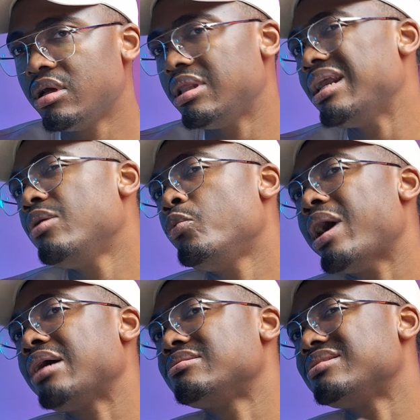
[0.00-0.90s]
The LLM will
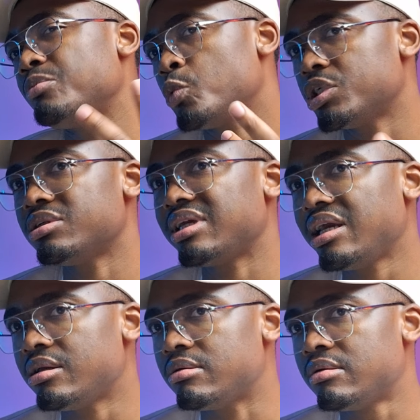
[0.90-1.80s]
ask the same question
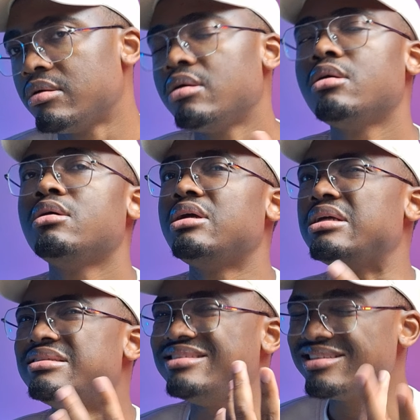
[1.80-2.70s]
again.
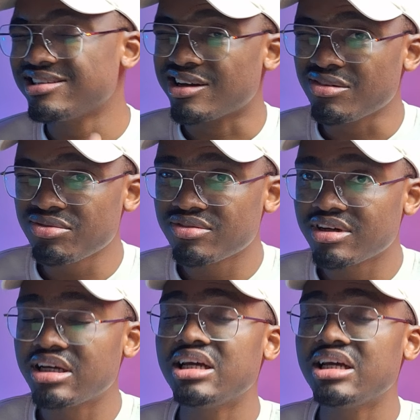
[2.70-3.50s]
Is this enough?